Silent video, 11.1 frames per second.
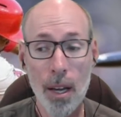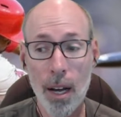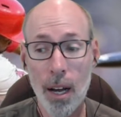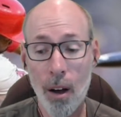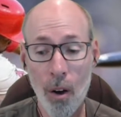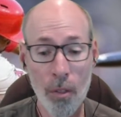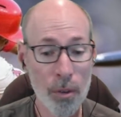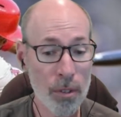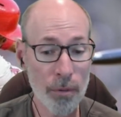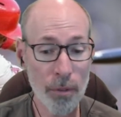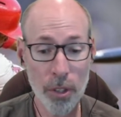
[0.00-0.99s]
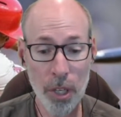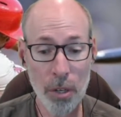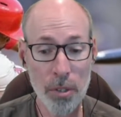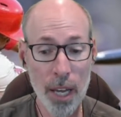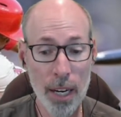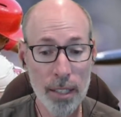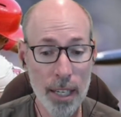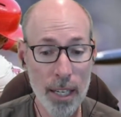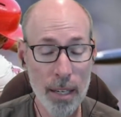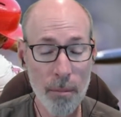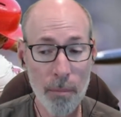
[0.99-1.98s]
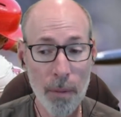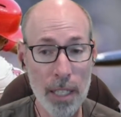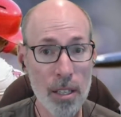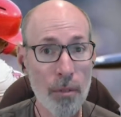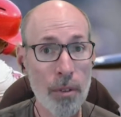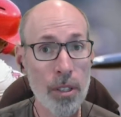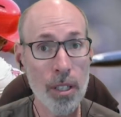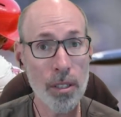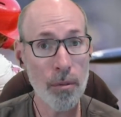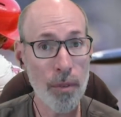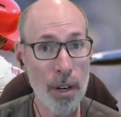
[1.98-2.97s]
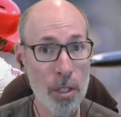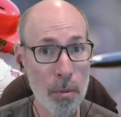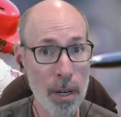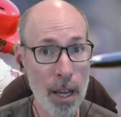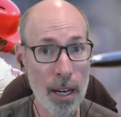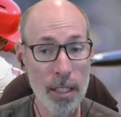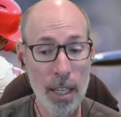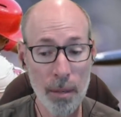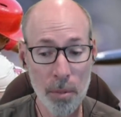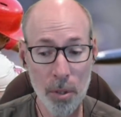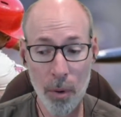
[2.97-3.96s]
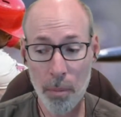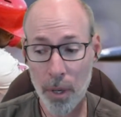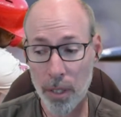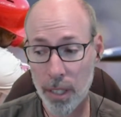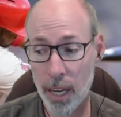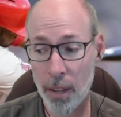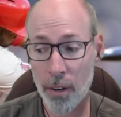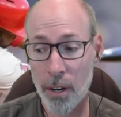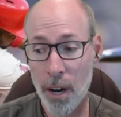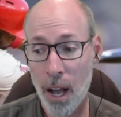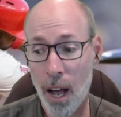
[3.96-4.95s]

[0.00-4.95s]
All the different shows had a team. Myself and Justin Fensterman had a team, so we put it together.